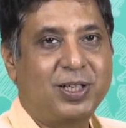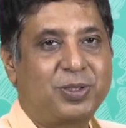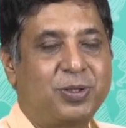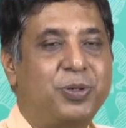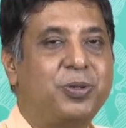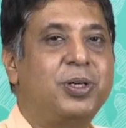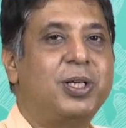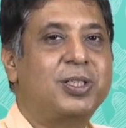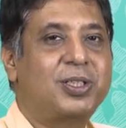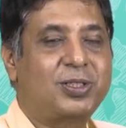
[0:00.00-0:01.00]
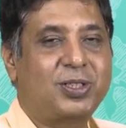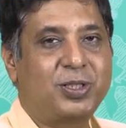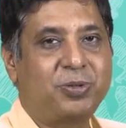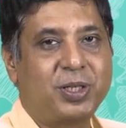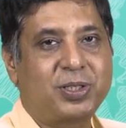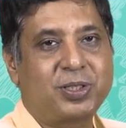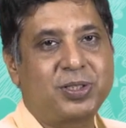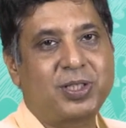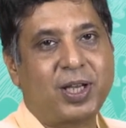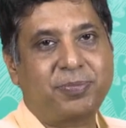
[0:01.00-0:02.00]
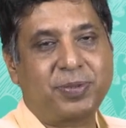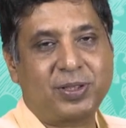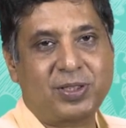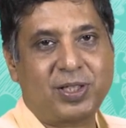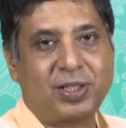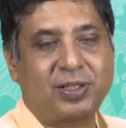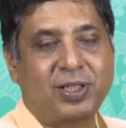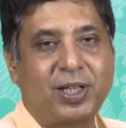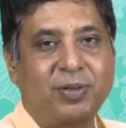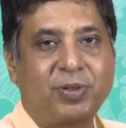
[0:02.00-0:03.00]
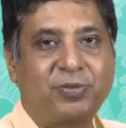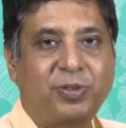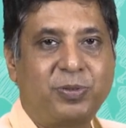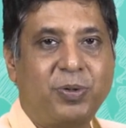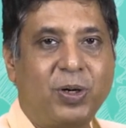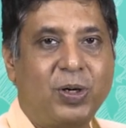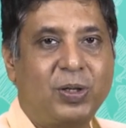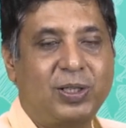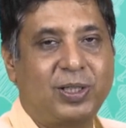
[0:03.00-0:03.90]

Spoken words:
So, such situations happen, say, in the game of football,